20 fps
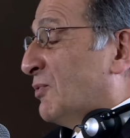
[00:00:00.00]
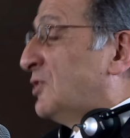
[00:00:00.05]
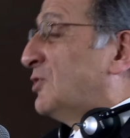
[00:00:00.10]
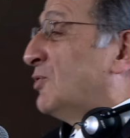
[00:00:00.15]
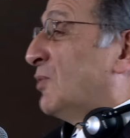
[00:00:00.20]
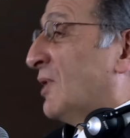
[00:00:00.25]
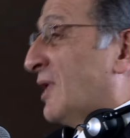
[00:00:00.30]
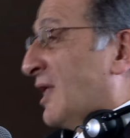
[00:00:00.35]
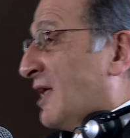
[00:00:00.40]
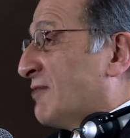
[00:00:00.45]

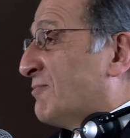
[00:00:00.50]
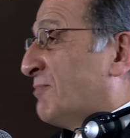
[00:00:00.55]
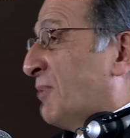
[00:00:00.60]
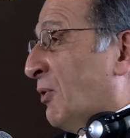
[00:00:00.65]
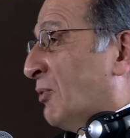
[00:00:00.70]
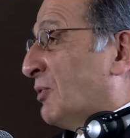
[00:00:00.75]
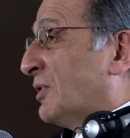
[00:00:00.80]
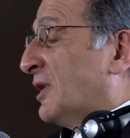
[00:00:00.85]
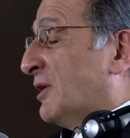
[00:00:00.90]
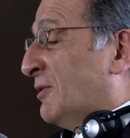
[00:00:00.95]
we do a lot
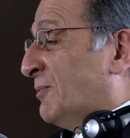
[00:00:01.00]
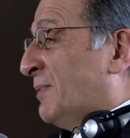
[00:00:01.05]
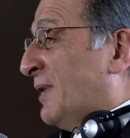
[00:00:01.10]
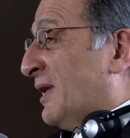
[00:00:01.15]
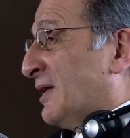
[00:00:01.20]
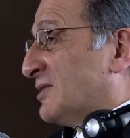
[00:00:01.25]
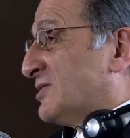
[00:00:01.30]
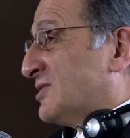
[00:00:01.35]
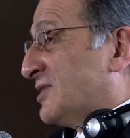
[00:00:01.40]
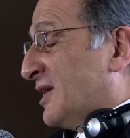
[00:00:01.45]
of polling in
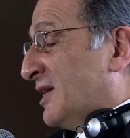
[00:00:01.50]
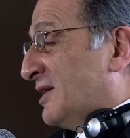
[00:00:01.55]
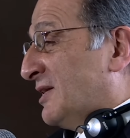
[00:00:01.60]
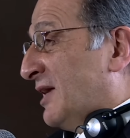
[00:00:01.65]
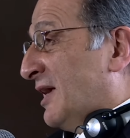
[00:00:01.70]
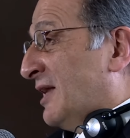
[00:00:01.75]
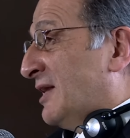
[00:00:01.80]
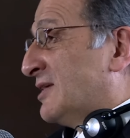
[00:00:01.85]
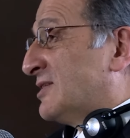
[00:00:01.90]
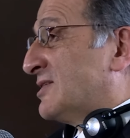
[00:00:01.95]

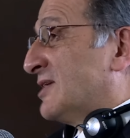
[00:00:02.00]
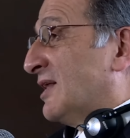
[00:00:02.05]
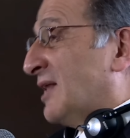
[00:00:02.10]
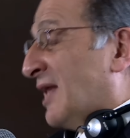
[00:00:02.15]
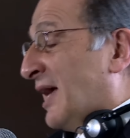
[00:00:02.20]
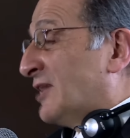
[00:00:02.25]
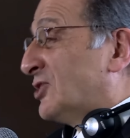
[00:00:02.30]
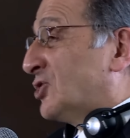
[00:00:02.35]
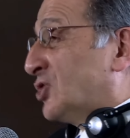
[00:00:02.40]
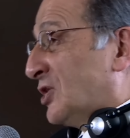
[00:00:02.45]
Palestine, and it's
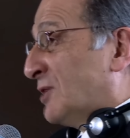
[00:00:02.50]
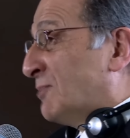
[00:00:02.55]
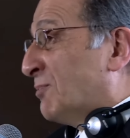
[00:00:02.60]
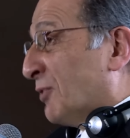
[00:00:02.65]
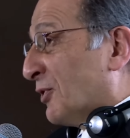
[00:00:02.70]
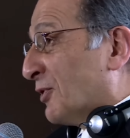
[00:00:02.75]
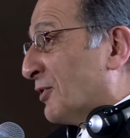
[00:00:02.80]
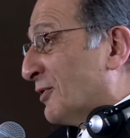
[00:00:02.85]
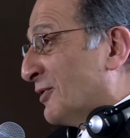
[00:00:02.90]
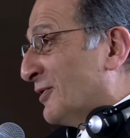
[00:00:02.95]
a lot
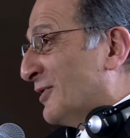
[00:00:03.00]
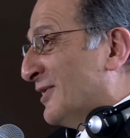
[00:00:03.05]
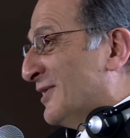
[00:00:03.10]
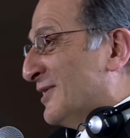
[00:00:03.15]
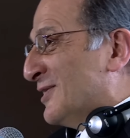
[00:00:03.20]
cheaper.